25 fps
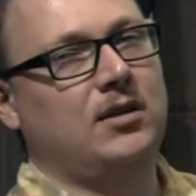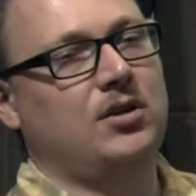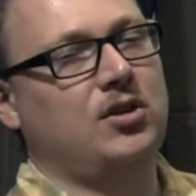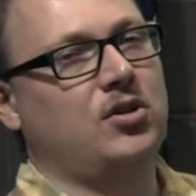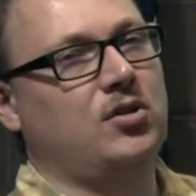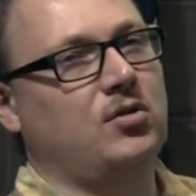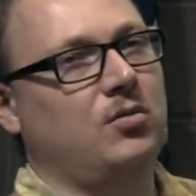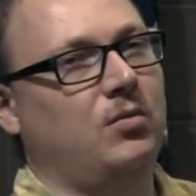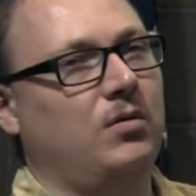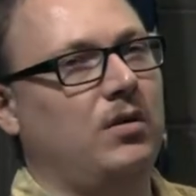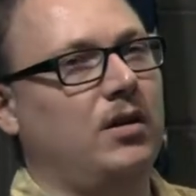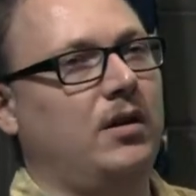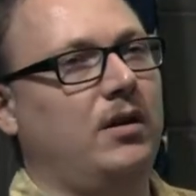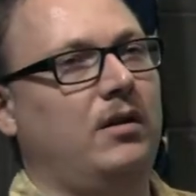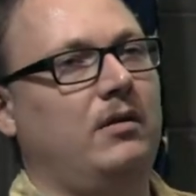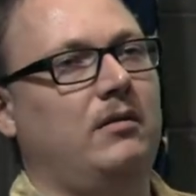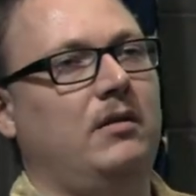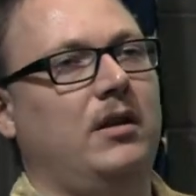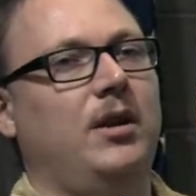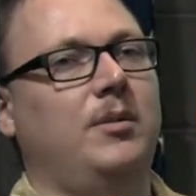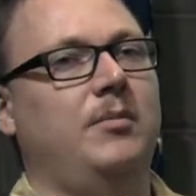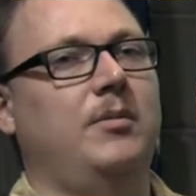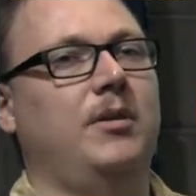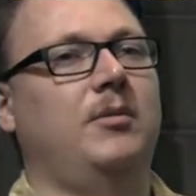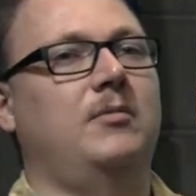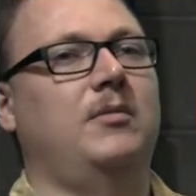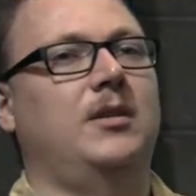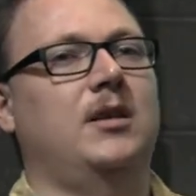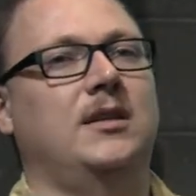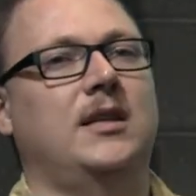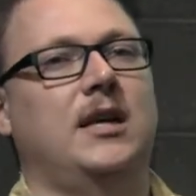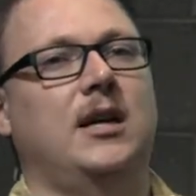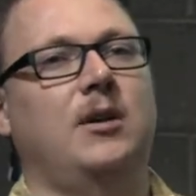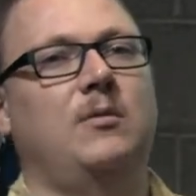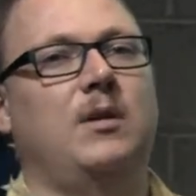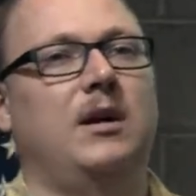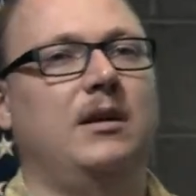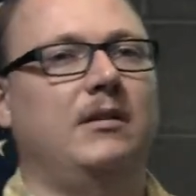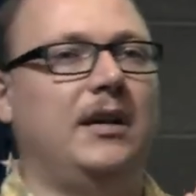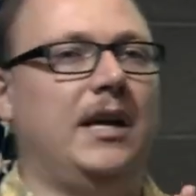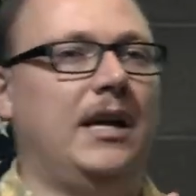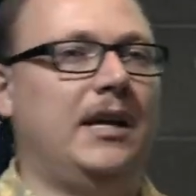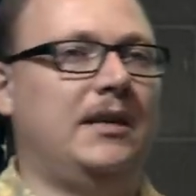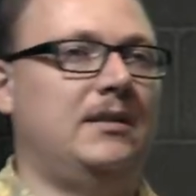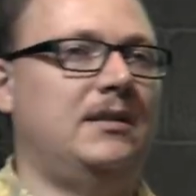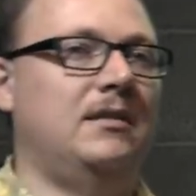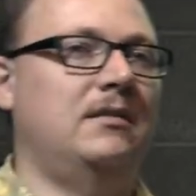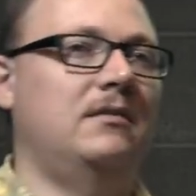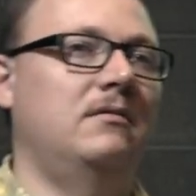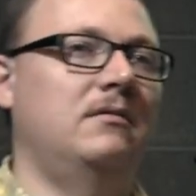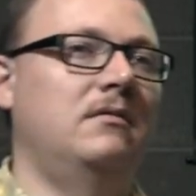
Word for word: stored? Anybody want to take a wild guess?